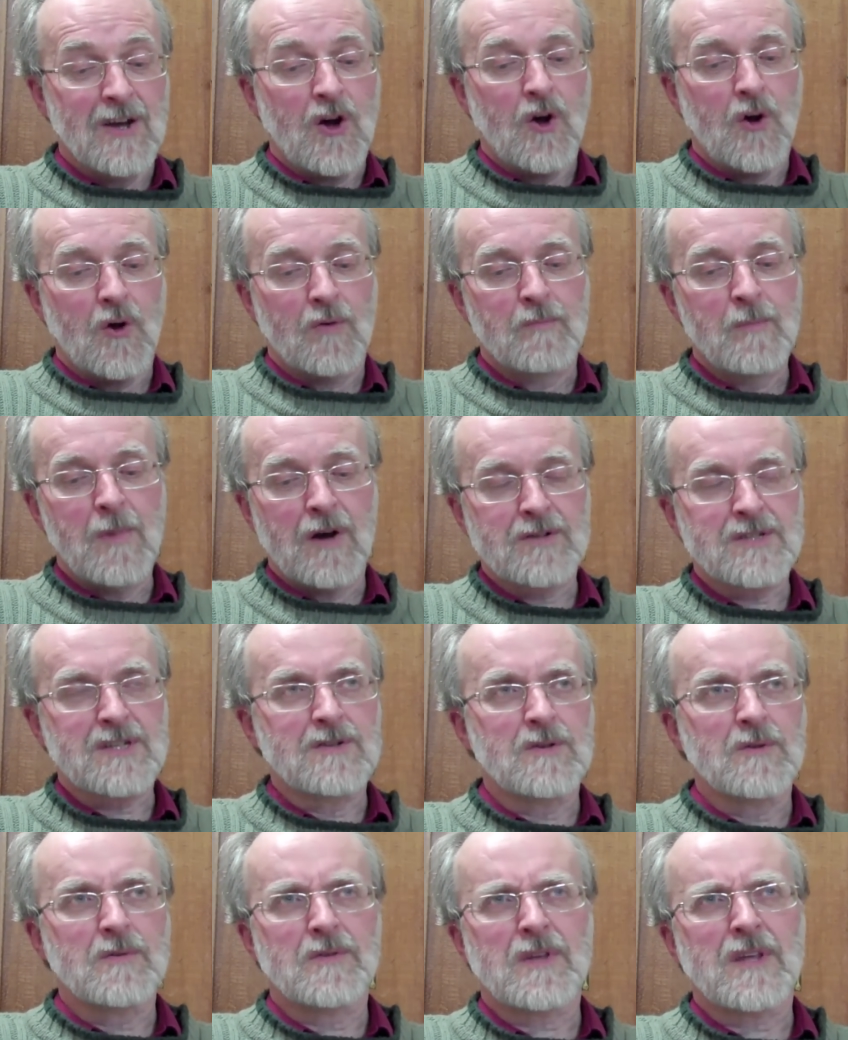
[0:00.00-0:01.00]
of Martin
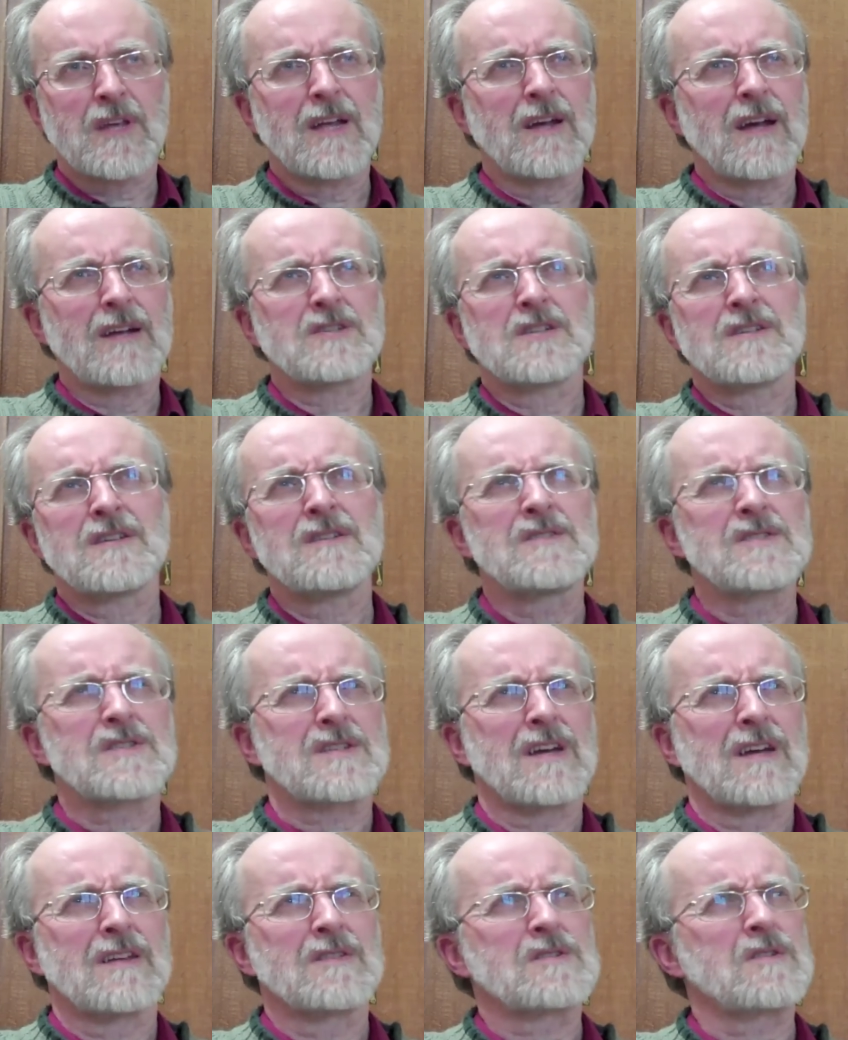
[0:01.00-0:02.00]
Luther King, actually didn't say
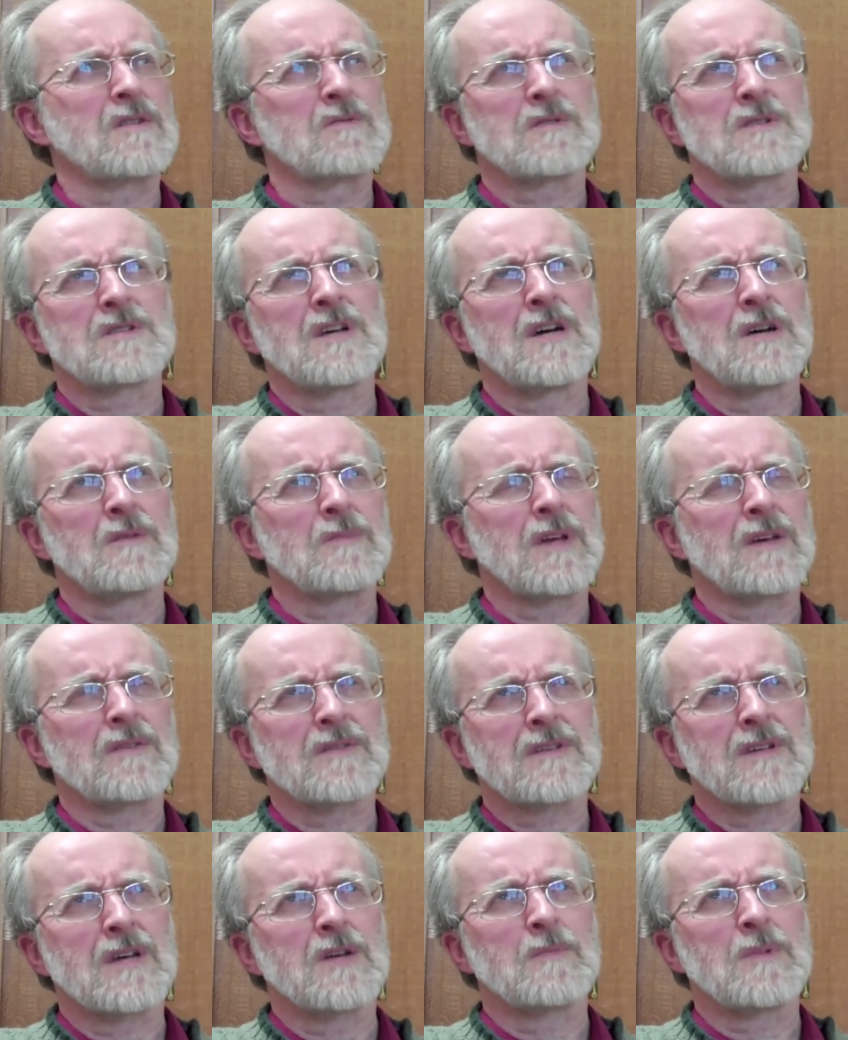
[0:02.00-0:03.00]
this, I looked it up the other
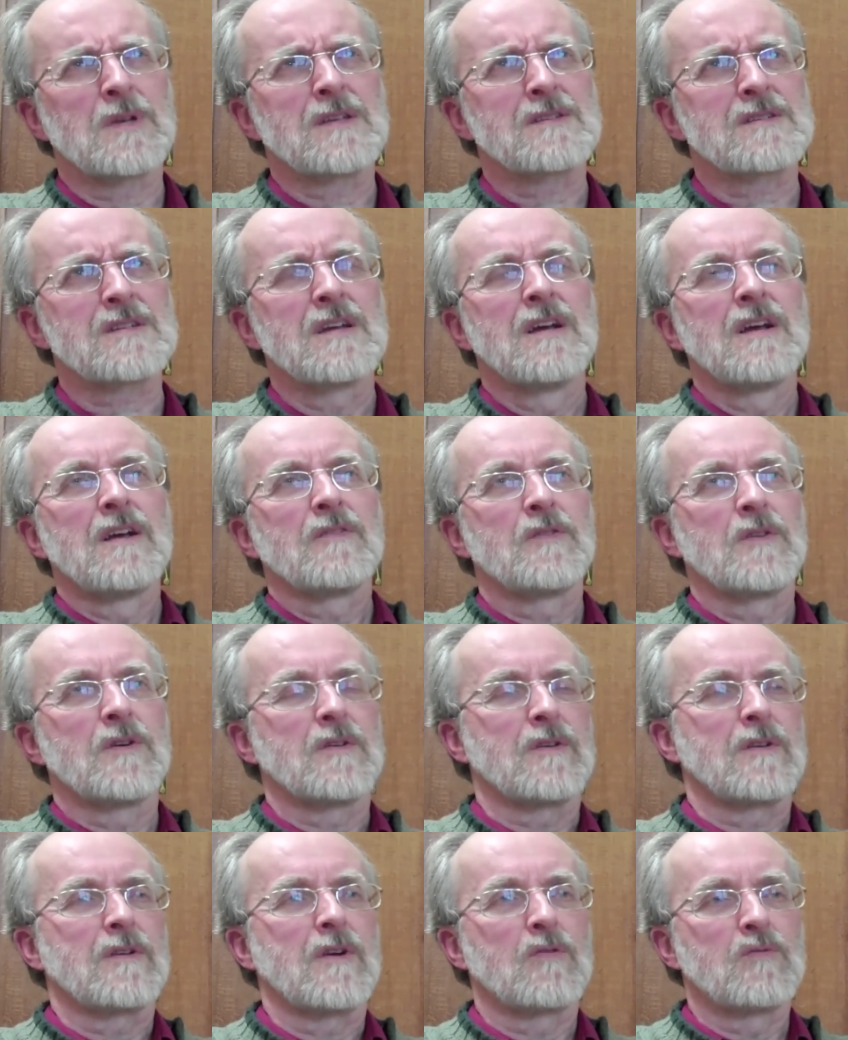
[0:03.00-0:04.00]
day, but it's that
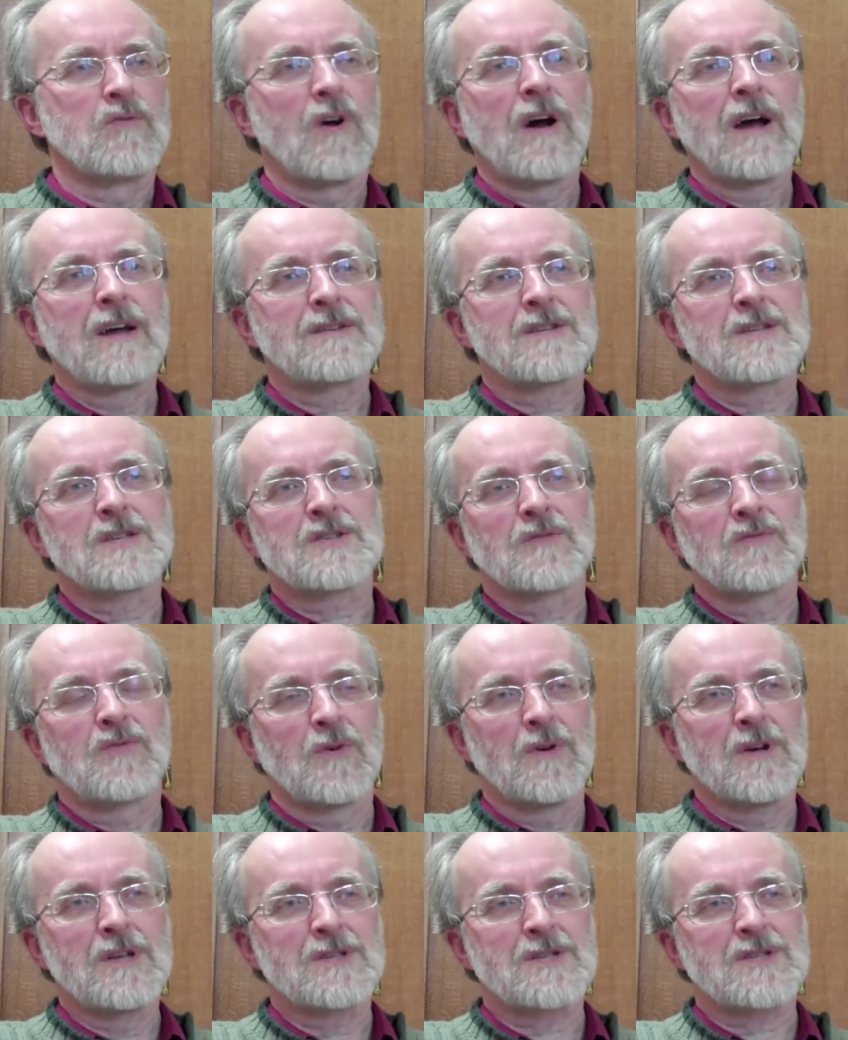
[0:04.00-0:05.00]
a riot is the
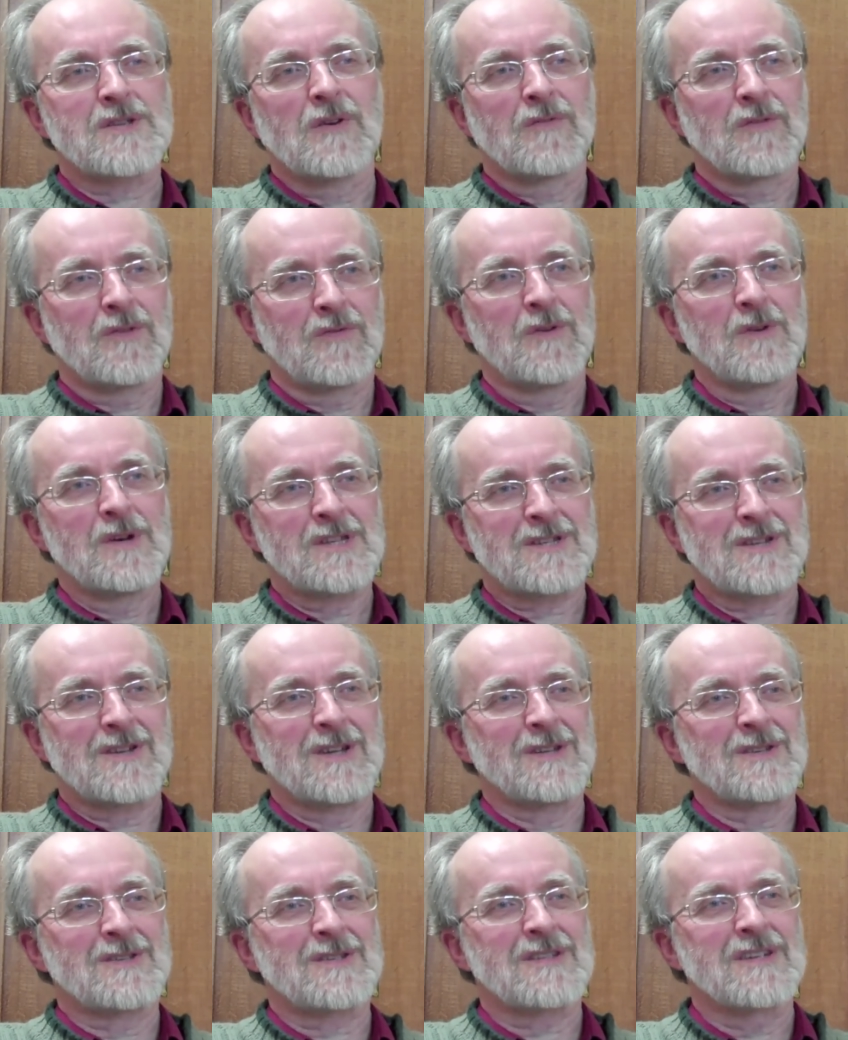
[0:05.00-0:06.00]
voice of the
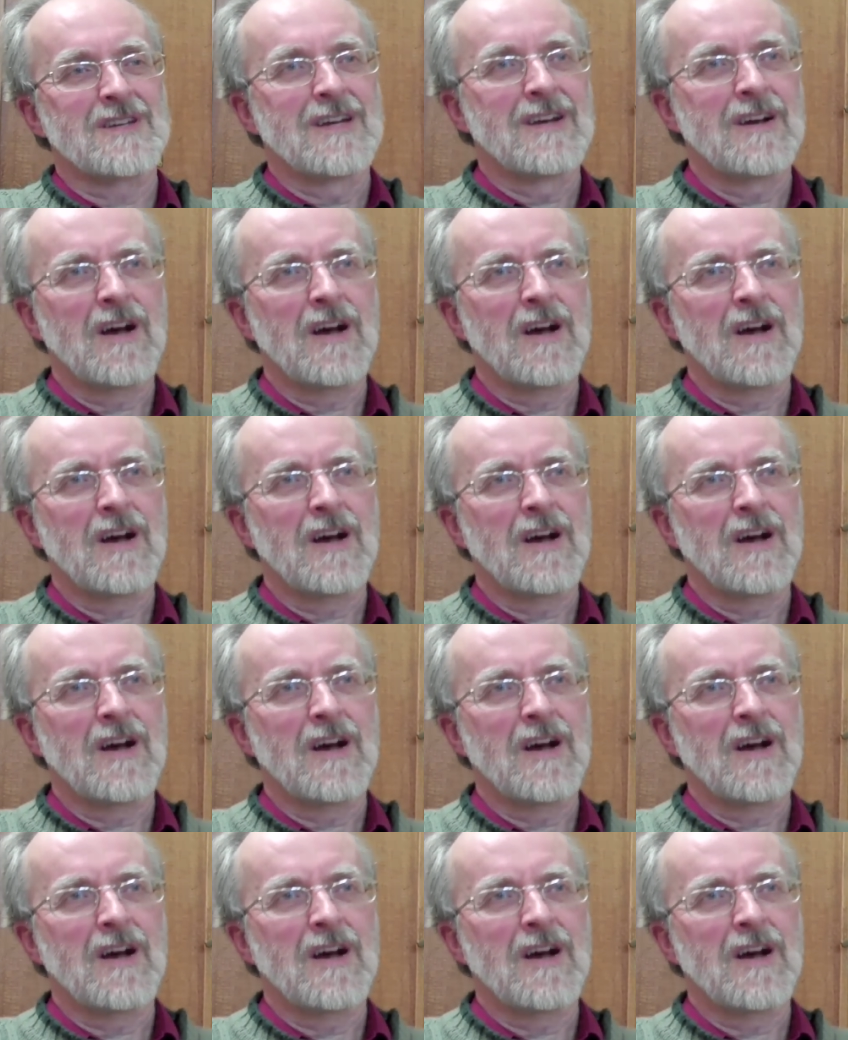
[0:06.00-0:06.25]
voiceless.